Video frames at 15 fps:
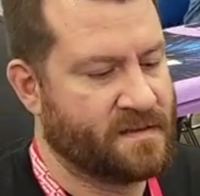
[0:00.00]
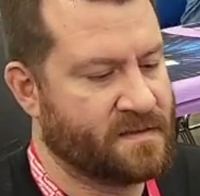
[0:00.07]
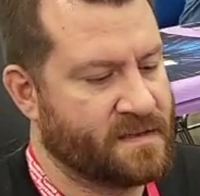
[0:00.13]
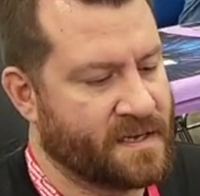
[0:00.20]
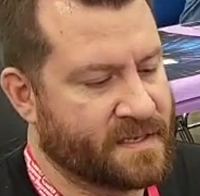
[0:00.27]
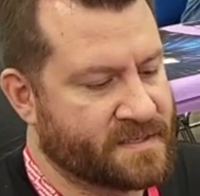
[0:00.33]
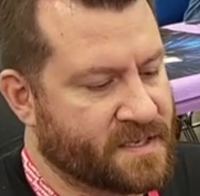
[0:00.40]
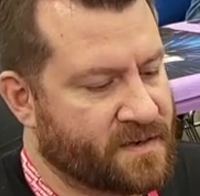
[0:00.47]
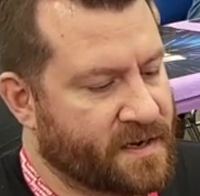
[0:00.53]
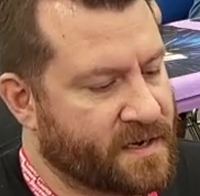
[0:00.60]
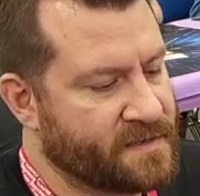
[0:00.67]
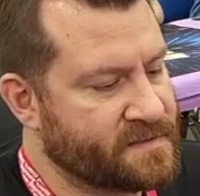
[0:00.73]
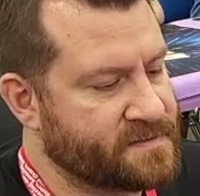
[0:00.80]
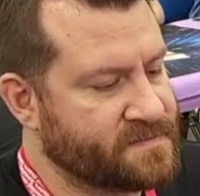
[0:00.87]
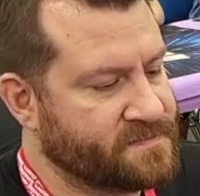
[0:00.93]
That's all
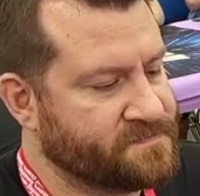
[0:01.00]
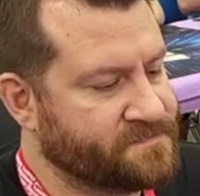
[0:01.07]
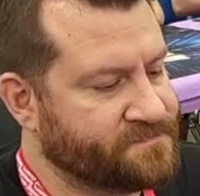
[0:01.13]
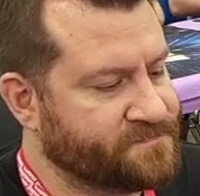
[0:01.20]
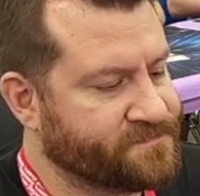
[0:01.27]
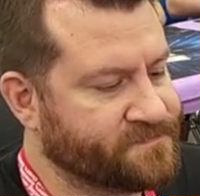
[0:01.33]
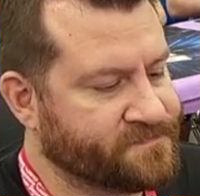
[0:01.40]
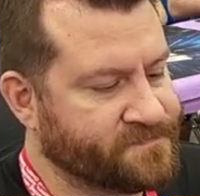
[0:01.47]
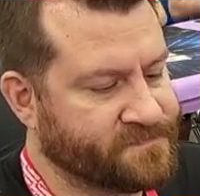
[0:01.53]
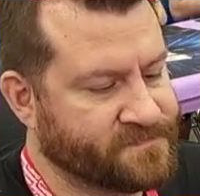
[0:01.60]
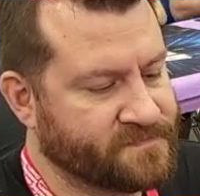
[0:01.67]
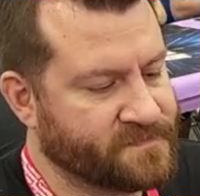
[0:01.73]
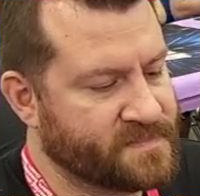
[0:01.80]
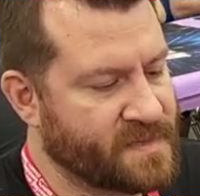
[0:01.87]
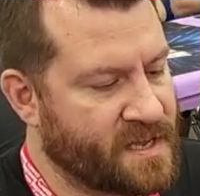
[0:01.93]
right.
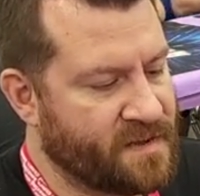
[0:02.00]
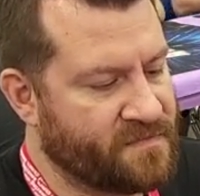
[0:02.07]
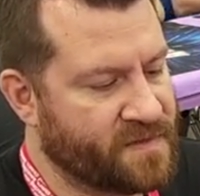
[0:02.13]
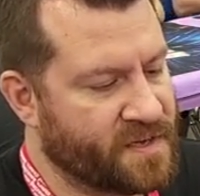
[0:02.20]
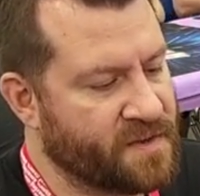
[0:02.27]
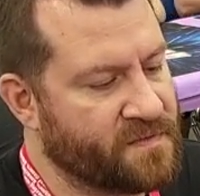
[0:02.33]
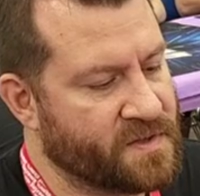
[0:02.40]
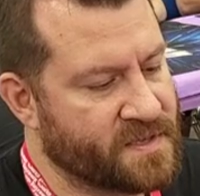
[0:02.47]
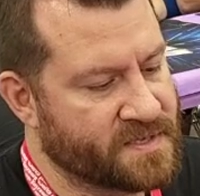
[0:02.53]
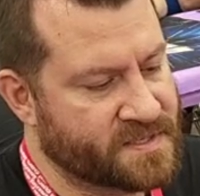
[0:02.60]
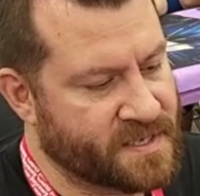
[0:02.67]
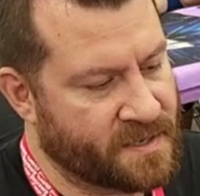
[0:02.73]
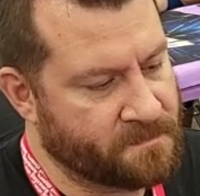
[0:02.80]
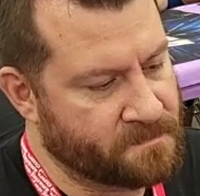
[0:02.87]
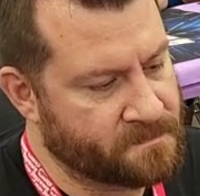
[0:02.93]
I forgive you this
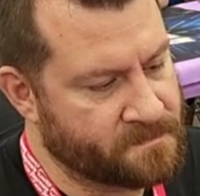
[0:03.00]
time.